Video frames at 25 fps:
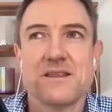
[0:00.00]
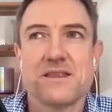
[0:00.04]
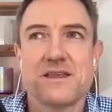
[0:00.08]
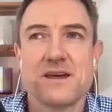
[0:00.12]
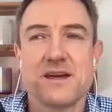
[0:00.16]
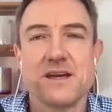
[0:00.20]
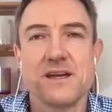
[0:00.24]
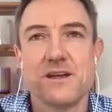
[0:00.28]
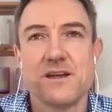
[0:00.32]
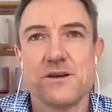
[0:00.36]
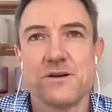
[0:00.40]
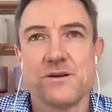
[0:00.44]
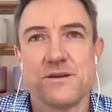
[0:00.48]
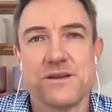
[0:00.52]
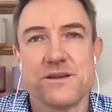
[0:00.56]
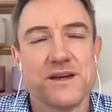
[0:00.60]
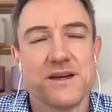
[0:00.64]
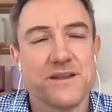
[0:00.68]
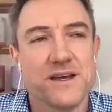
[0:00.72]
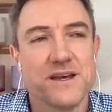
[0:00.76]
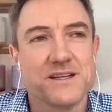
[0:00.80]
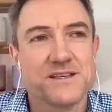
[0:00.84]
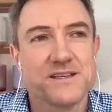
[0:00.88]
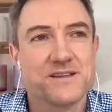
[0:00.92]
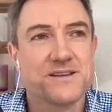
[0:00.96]
thank you.
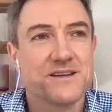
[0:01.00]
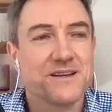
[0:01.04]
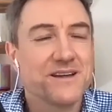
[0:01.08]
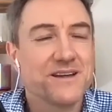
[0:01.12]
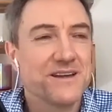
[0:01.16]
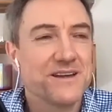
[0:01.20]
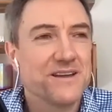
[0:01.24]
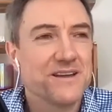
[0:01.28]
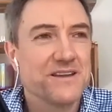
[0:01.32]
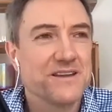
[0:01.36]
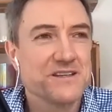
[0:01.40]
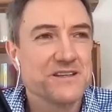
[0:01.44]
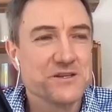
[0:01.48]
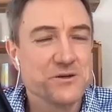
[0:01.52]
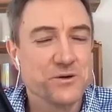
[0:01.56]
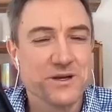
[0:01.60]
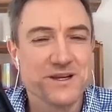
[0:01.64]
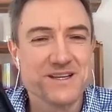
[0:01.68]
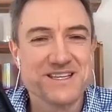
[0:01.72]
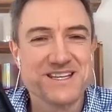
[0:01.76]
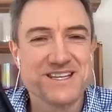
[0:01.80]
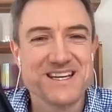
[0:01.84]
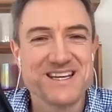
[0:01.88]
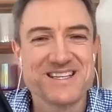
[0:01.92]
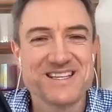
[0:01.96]
That's the sort
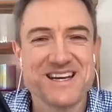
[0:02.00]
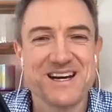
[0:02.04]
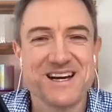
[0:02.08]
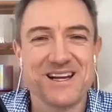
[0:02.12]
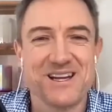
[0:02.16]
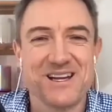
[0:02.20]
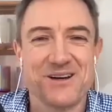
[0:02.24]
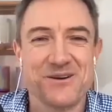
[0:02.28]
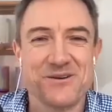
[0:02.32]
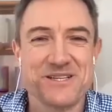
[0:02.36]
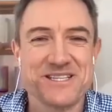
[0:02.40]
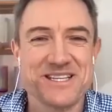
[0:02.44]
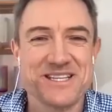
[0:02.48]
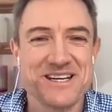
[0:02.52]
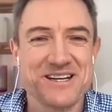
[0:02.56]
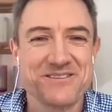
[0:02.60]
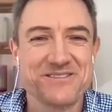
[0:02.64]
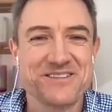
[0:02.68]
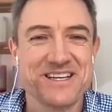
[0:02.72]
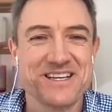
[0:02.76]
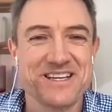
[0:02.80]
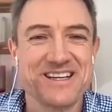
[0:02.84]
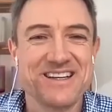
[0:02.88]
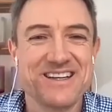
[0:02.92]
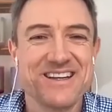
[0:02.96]
of detail I was
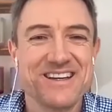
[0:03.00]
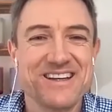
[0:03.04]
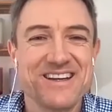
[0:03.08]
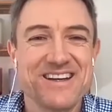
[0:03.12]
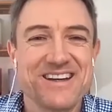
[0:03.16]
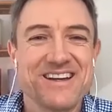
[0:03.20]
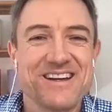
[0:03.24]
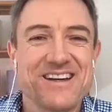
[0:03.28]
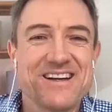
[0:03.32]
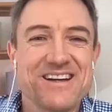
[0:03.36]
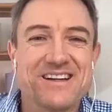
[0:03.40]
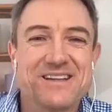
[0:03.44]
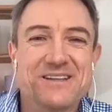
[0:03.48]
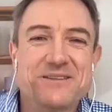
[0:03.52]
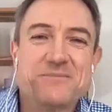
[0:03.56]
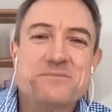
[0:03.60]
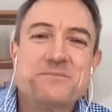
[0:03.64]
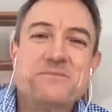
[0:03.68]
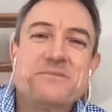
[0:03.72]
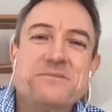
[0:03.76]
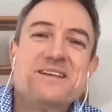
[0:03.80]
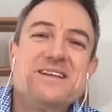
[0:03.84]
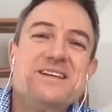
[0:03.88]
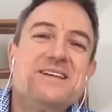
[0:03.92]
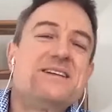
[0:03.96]
after.
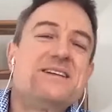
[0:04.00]
Um,